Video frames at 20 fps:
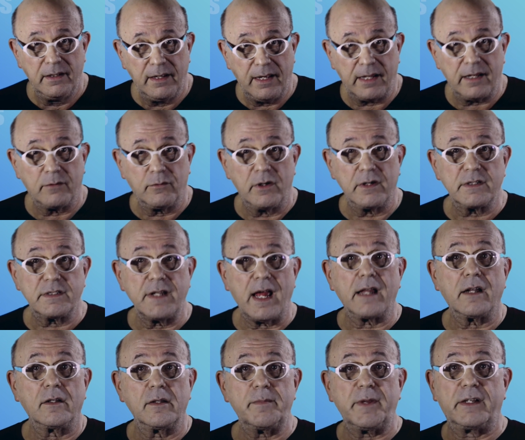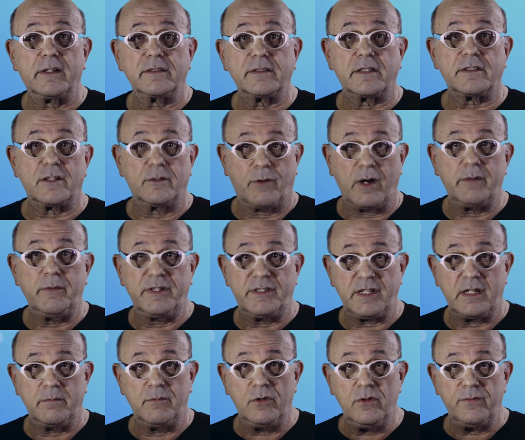And it works not only because it's the way we
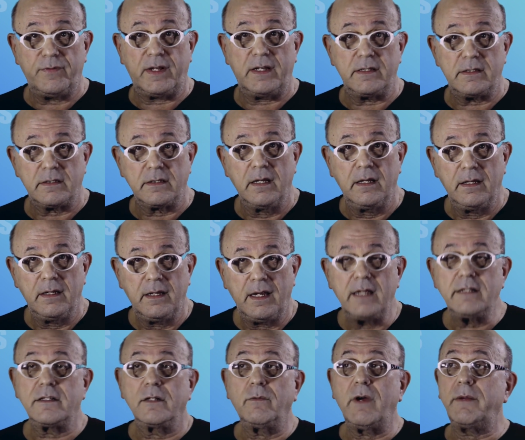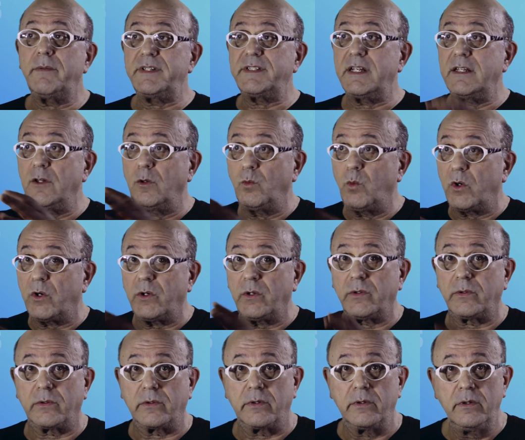see movies, It's the way we see the
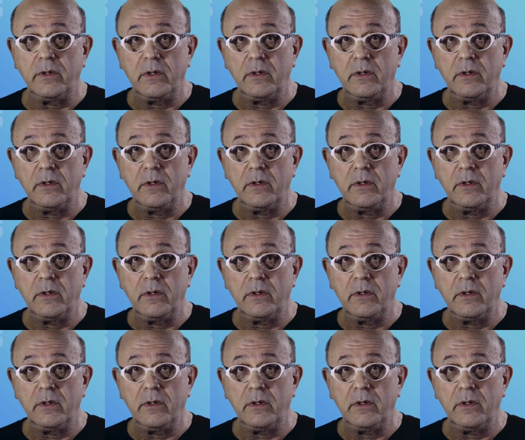world.